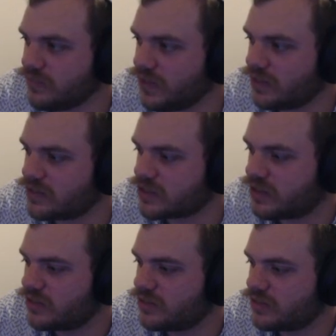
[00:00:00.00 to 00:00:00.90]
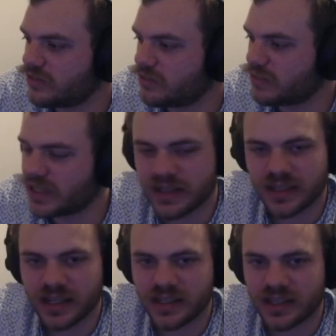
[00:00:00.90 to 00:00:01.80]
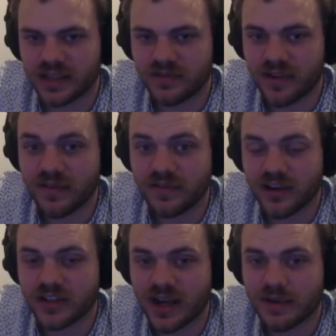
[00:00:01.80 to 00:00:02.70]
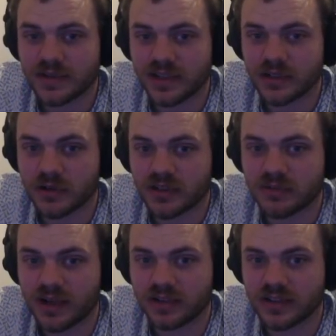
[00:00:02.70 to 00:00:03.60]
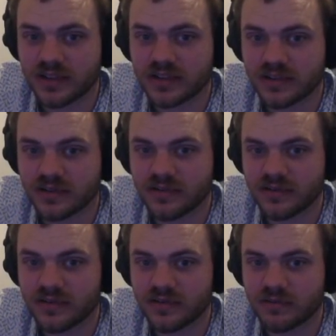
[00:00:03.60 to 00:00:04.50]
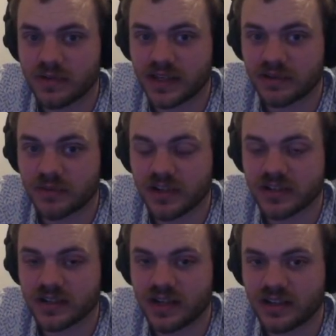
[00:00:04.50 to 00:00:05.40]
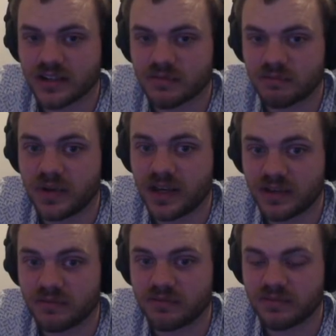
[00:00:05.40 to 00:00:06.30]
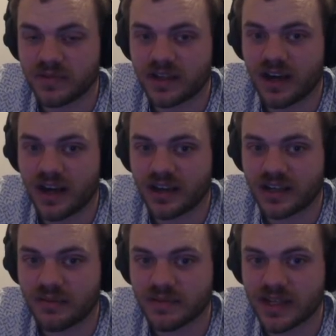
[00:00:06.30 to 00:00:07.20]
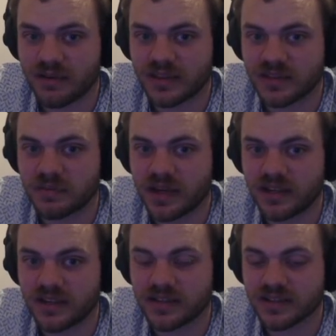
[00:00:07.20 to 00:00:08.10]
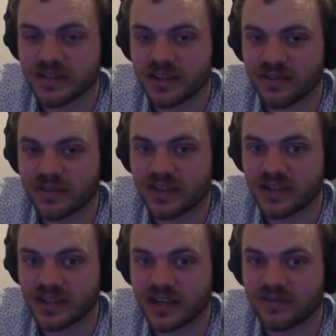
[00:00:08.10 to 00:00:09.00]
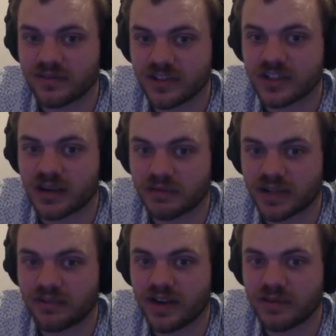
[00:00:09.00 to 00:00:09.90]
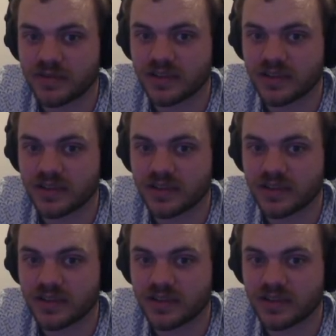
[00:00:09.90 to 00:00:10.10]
So, but then in the very first chapter, he talks about this being in prison, and this big guy comes out with his penis and stuff, and he's like, shit, I'm gonna get raped.